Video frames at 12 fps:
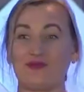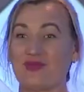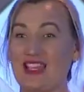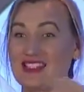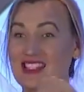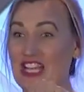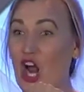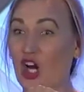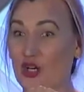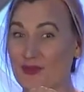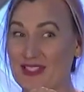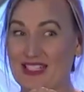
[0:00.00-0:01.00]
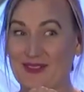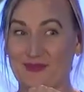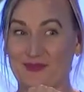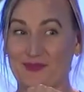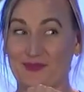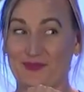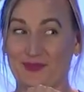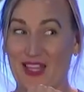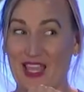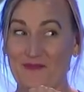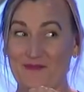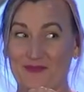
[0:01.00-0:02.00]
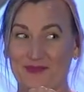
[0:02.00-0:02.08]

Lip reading: That's the arms, okay?